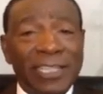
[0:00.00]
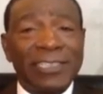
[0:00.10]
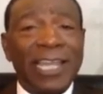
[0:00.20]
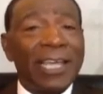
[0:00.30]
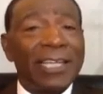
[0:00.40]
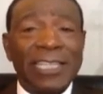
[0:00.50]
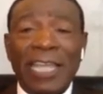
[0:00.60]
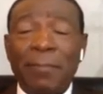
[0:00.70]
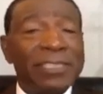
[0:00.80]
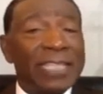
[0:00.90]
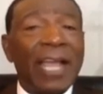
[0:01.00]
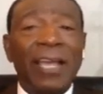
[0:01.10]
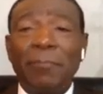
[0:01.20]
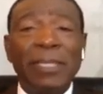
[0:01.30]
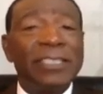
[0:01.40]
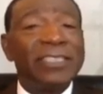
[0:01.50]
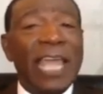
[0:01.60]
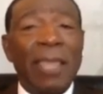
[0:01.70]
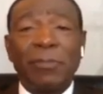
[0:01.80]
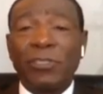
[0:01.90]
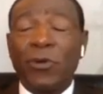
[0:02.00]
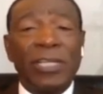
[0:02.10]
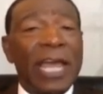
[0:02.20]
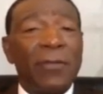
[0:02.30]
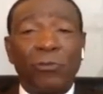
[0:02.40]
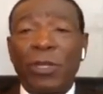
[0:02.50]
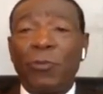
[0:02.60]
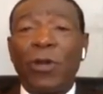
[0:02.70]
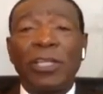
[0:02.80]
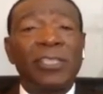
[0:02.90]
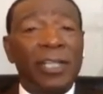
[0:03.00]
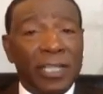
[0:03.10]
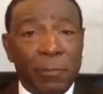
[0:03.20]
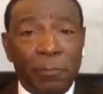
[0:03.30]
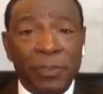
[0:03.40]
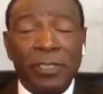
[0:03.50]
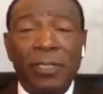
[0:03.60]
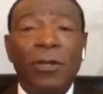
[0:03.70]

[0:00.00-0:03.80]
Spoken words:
to this Laker team is not going to be the same as going down 3-1 to the Clippers